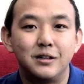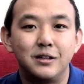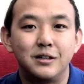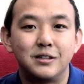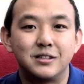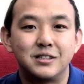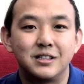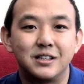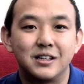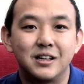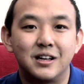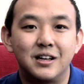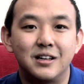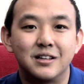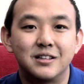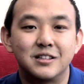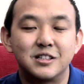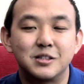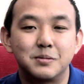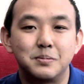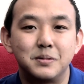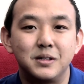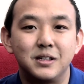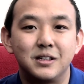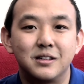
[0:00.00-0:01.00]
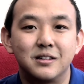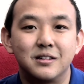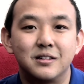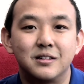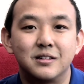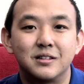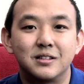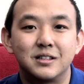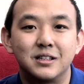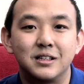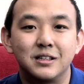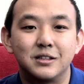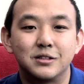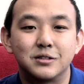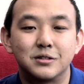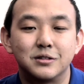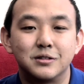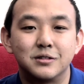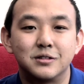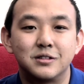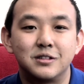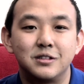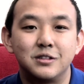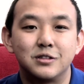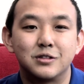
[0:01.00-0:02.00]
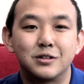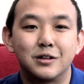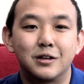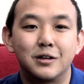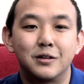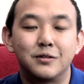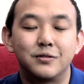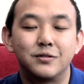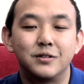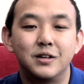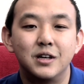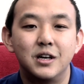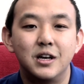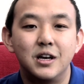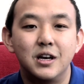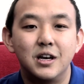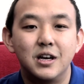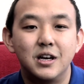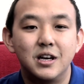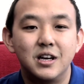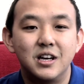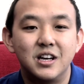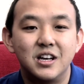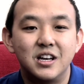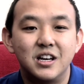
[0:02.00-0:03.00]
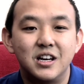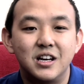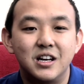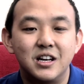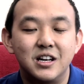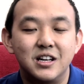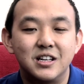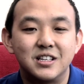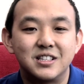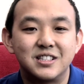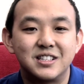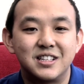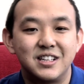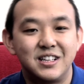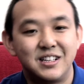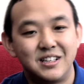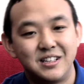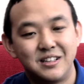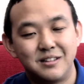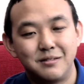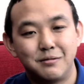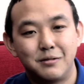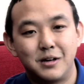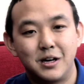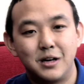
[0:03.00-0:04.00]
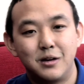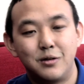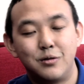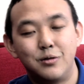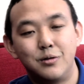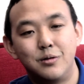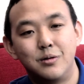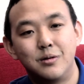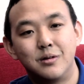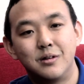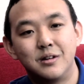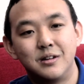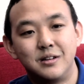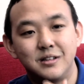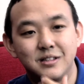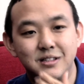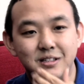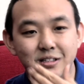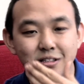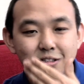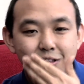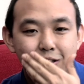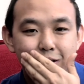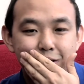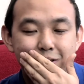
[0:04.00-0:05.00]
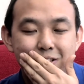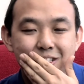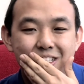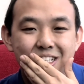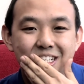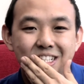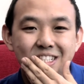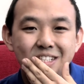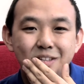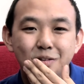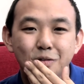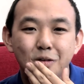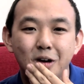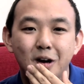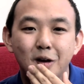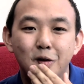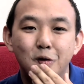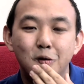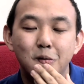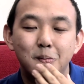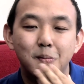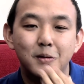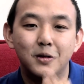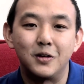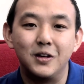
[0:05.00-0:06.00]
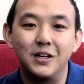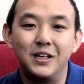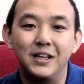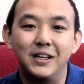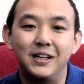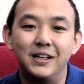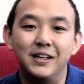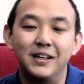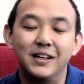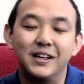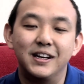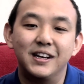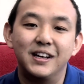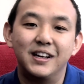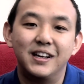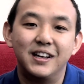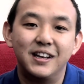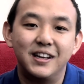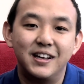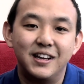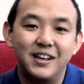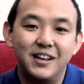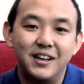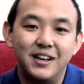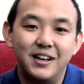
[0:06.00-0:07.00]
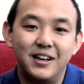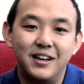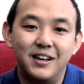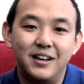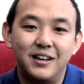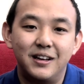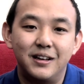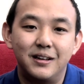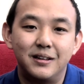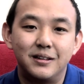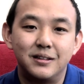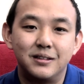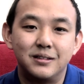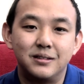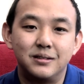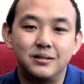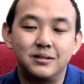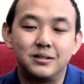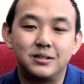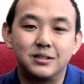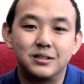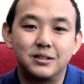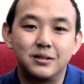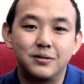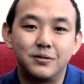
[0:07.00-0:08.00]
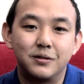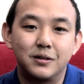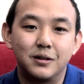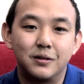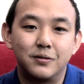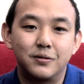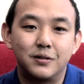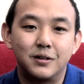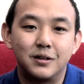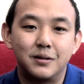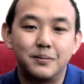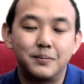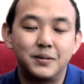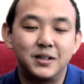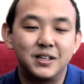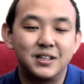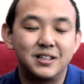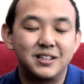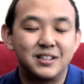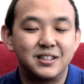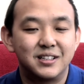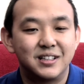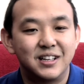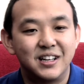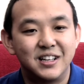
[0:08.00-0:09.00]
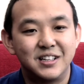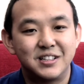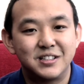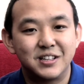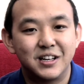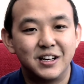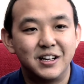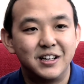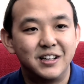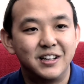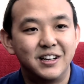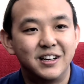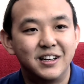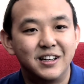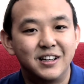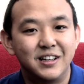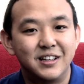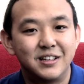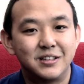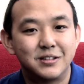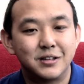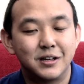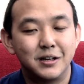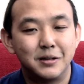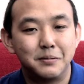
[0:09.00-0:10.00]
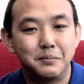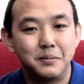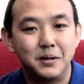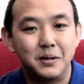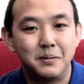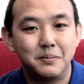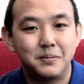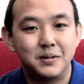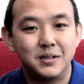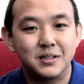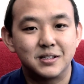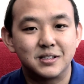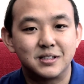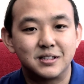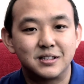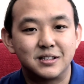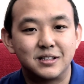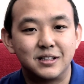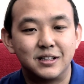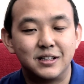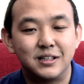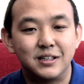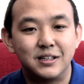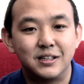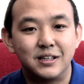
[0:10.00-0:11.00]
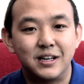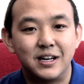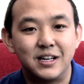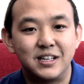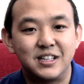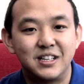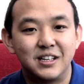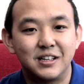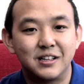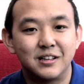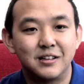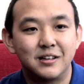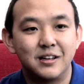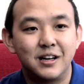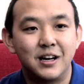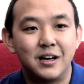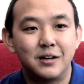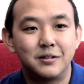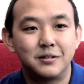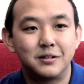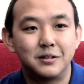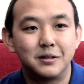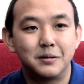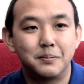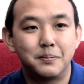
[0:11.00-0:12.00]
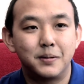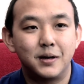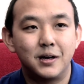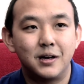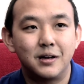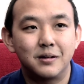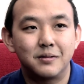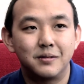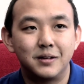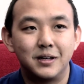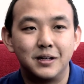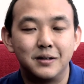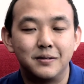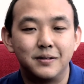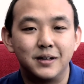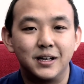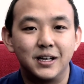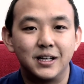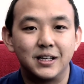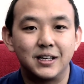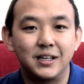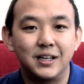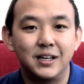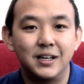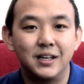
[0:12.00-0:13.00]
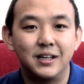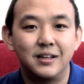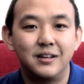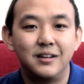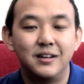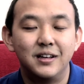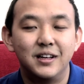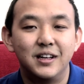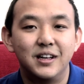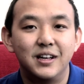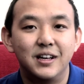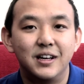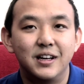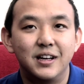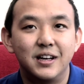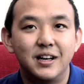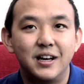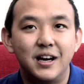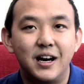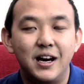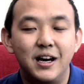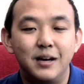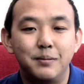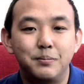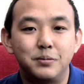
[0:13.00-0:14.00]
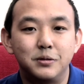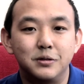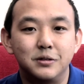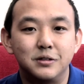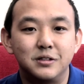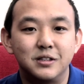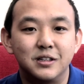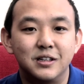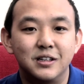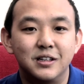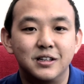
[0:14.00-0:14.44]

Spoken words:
she can't speak or think. So she sort of stayed in one home. She sort of stays in one home only. It's difficult for her, but I try my best. I take her out in the park whenever I can. I put